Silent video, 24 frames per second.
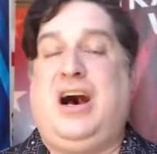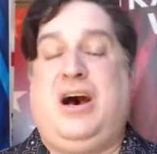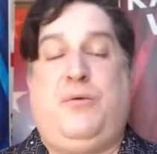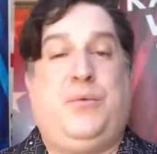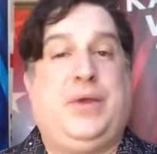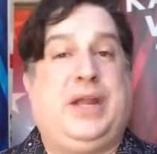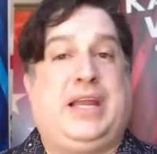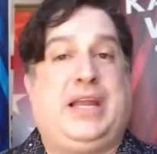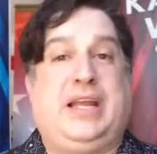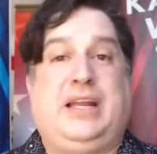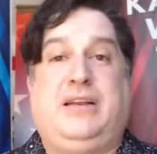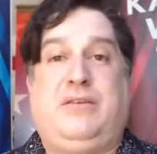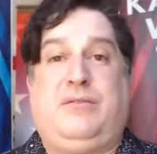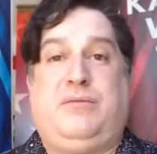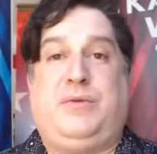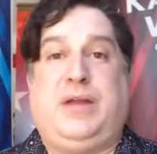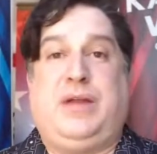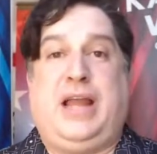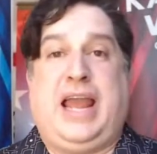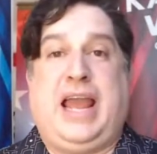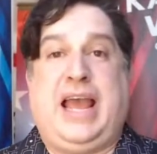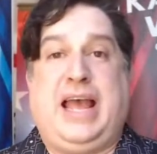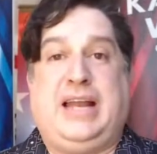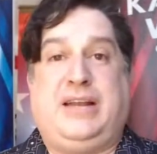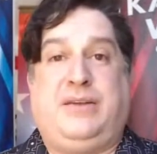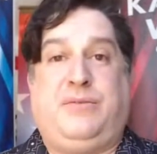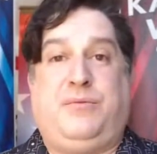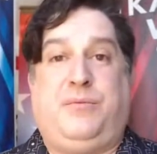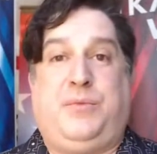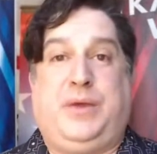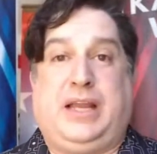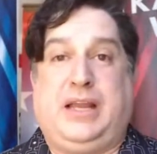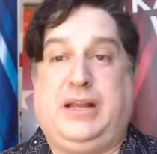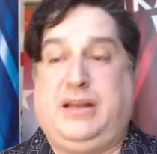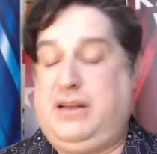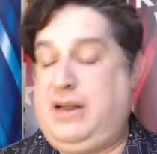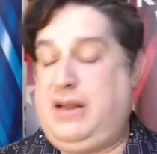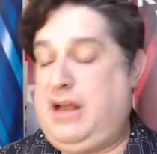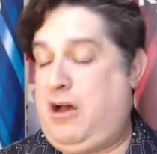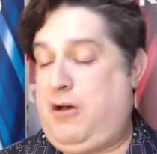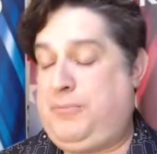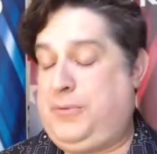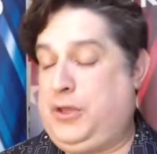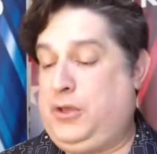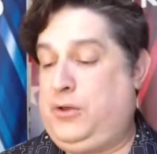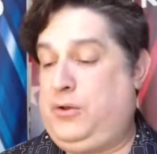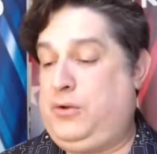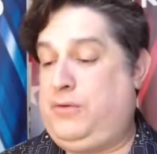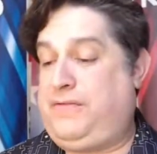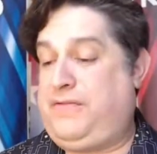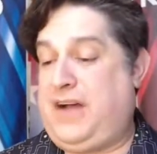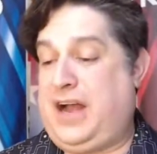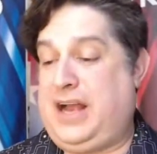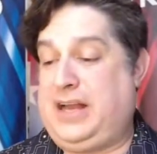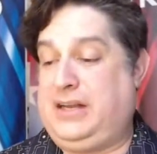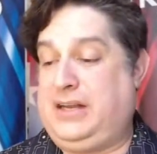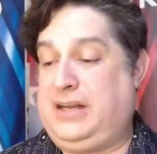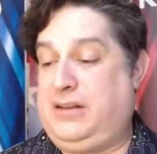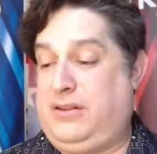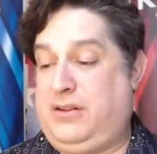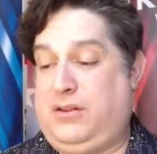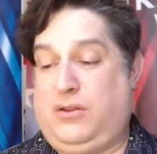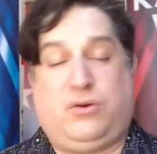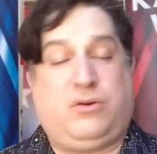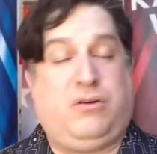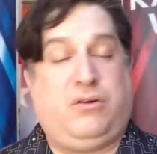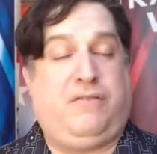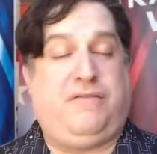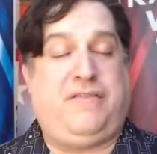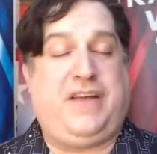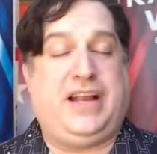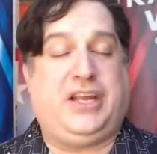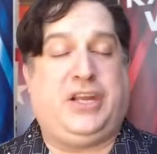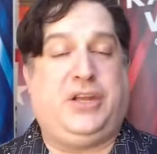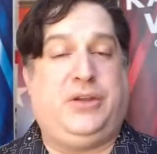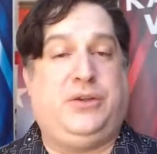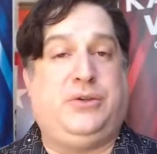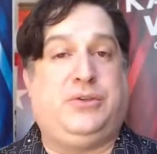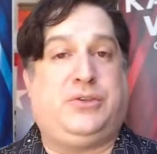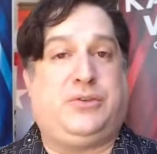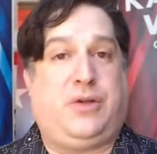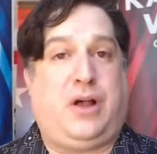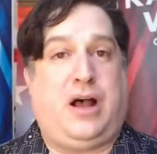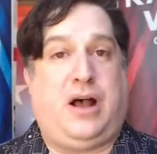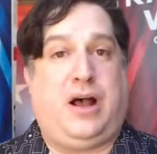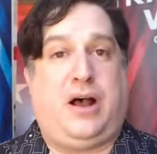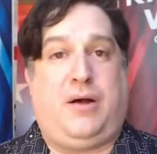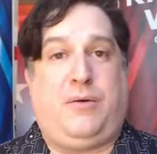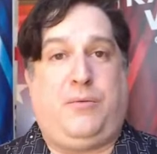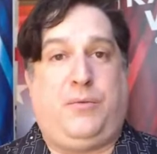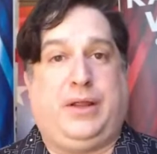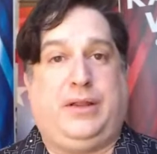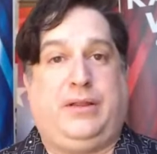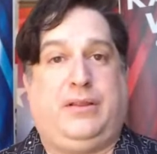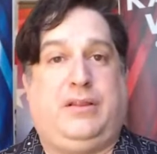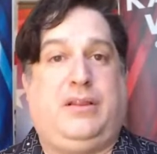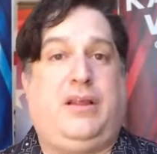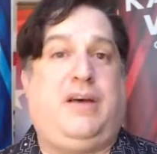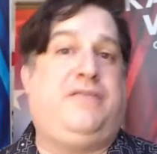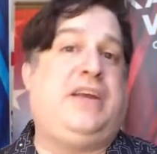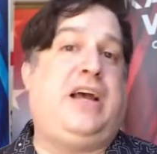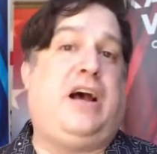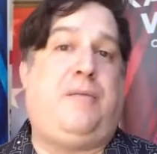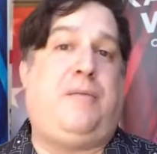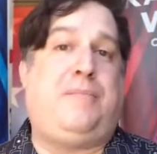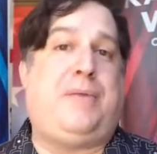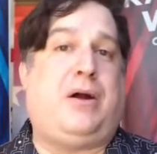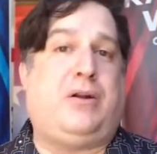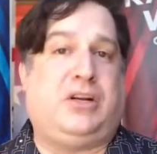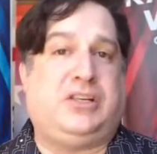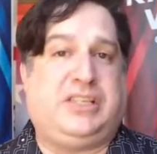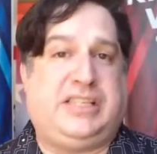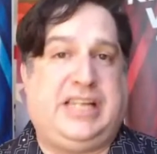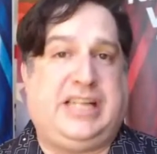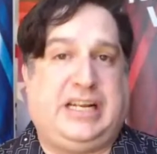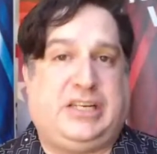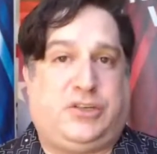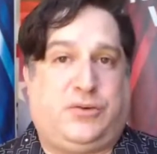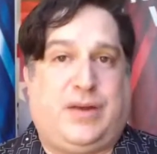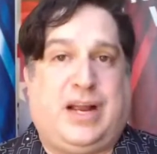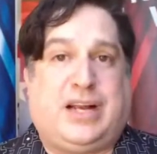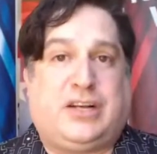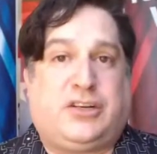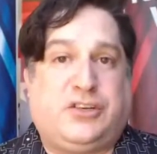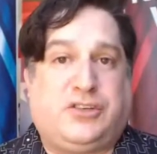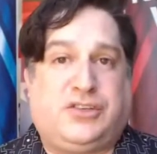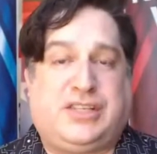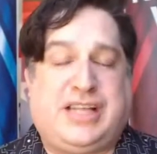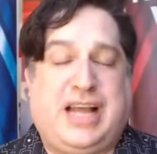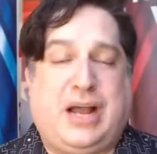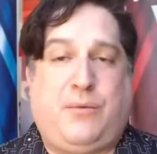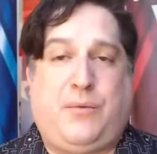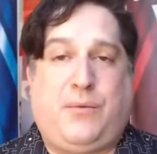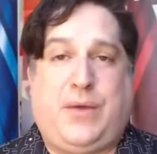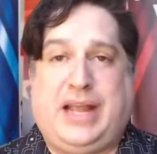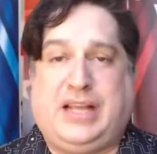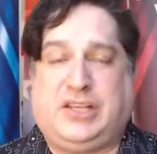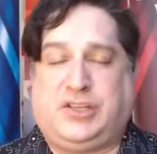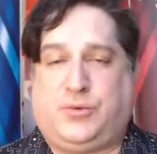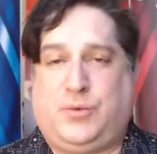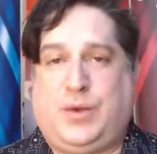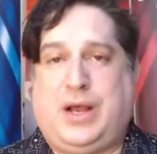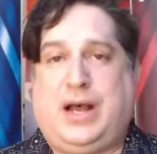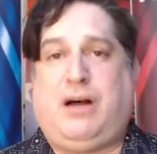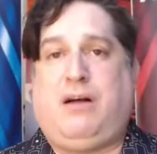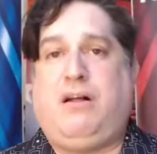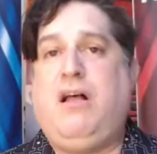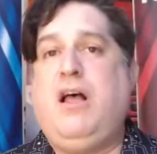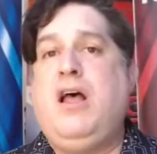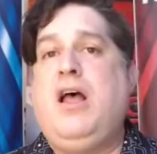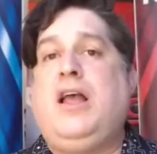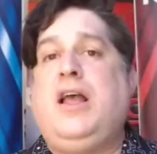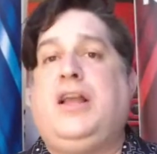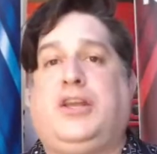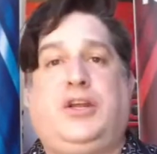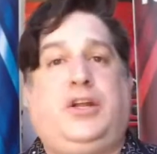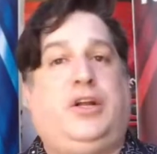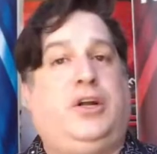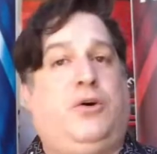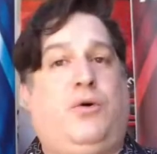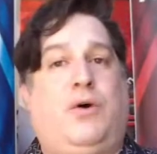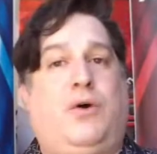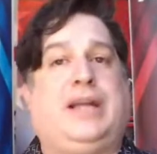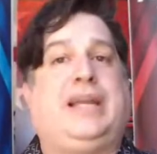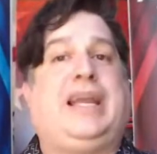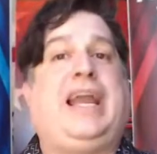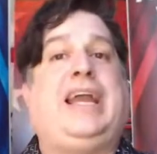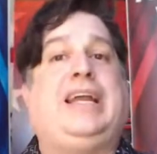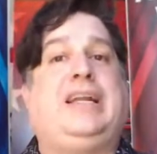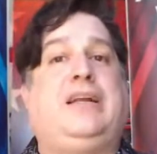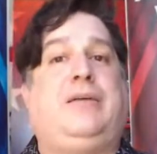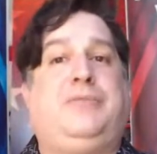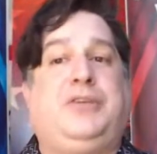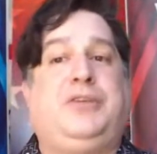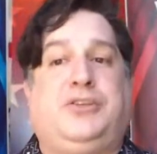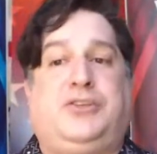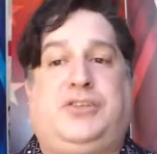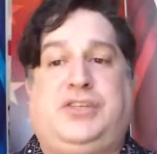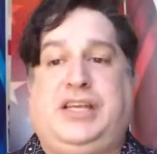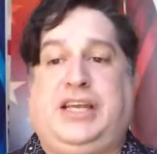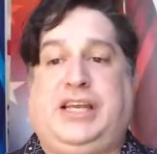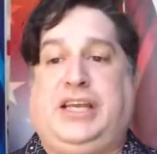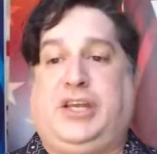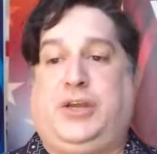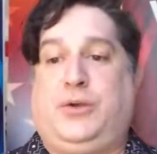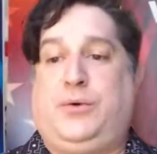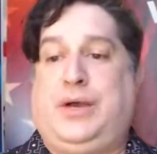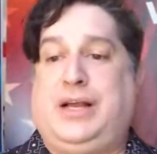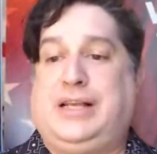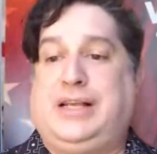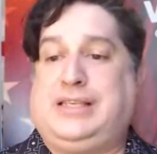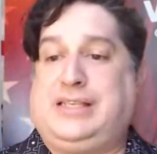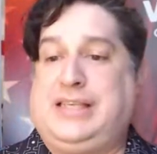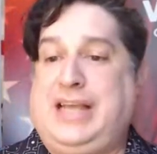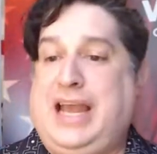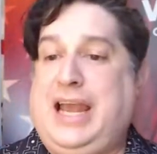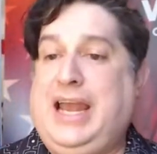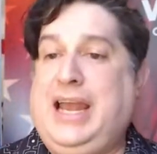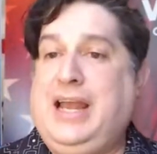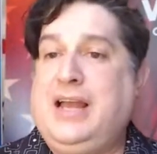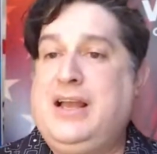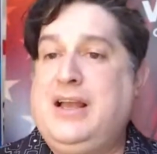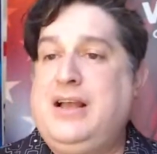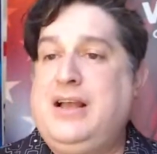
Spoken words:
We can help you find local venues. We'd love to help out our state directors that way as well. You can go on kwcusa.org